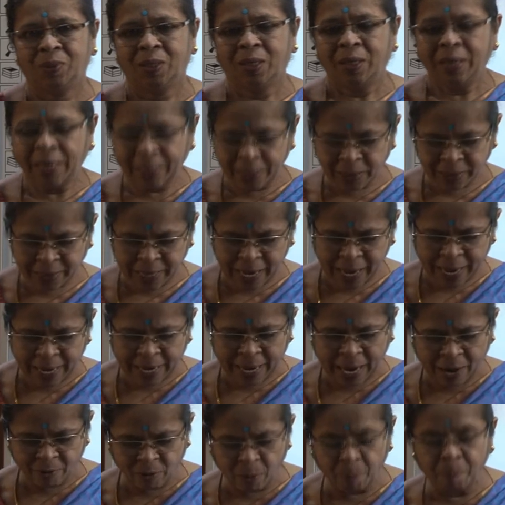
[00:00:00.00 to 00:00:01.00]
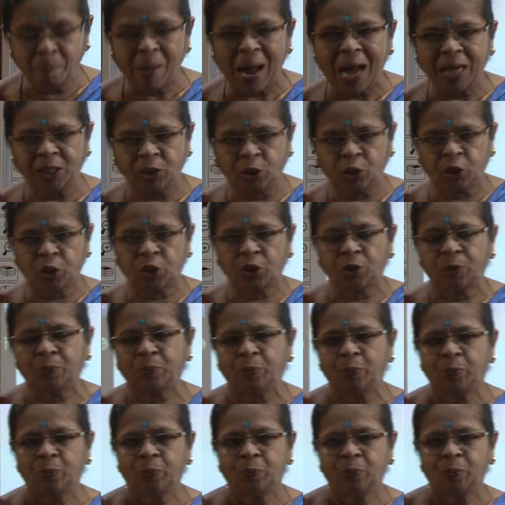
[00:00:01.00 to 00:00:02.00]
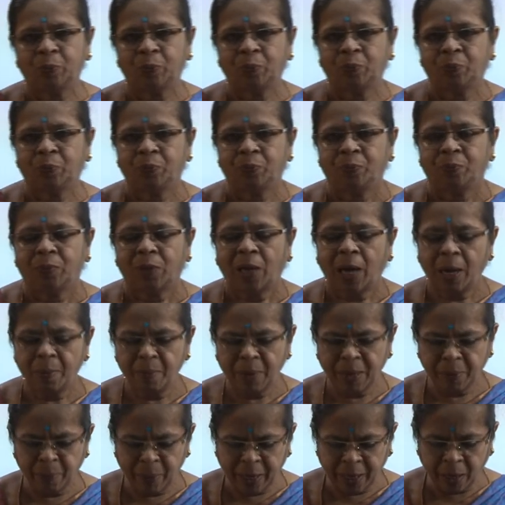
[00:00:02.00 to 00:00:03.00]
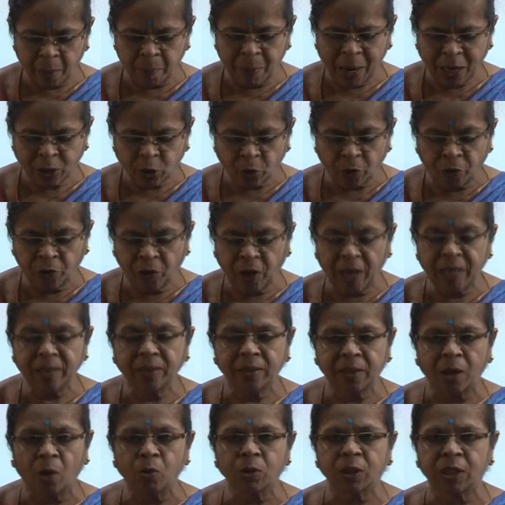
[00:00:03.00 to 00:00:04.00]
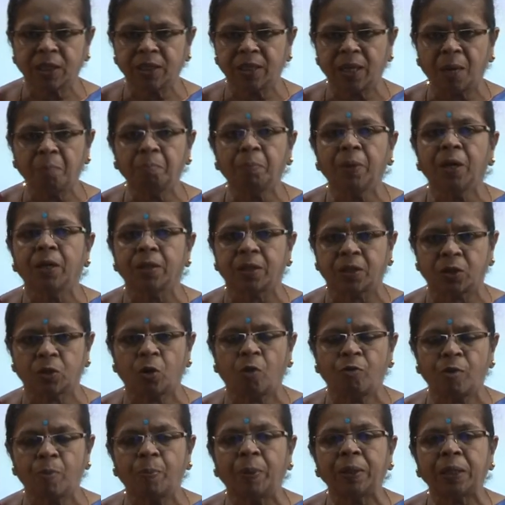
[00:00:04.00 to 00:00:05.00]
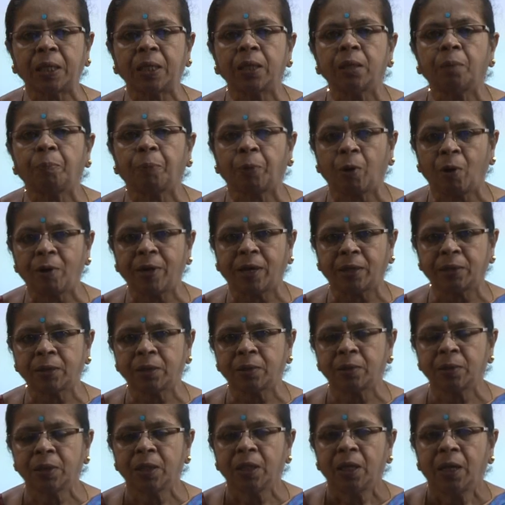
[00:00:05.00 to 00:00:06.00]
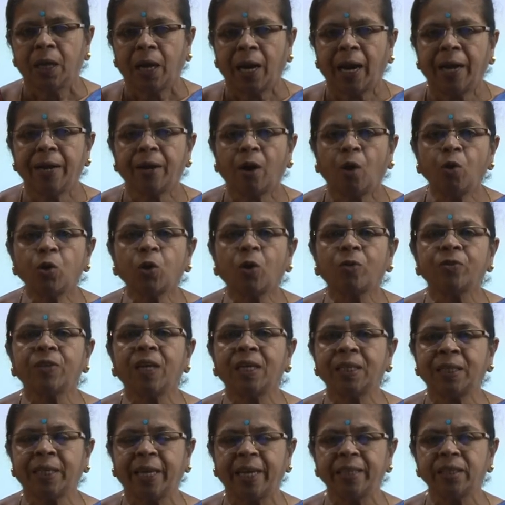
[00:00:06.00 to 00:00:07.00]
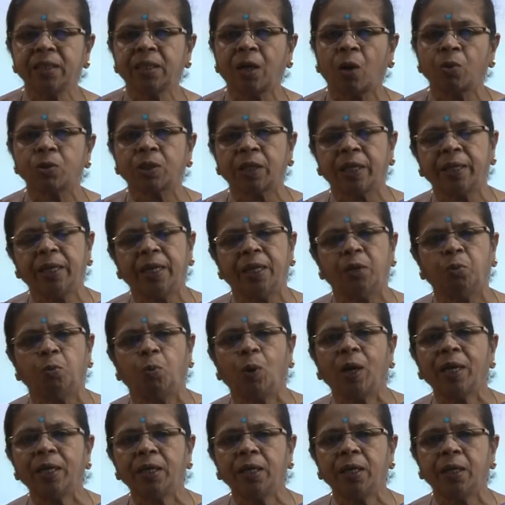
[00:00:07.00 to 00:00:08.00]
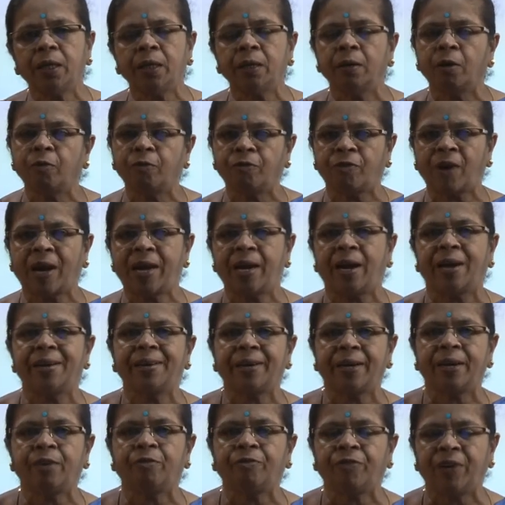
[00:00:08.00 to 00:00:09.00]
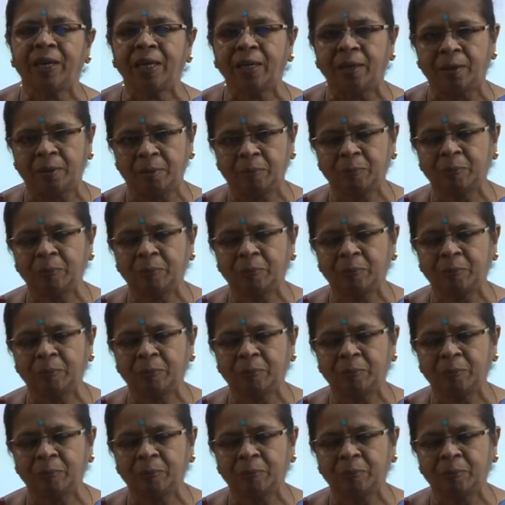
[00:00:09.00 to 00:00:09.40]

let us say I have a batch I may make a batch of 10,000 numbers of a particular product and out of that 10,000 in one year 500 fail.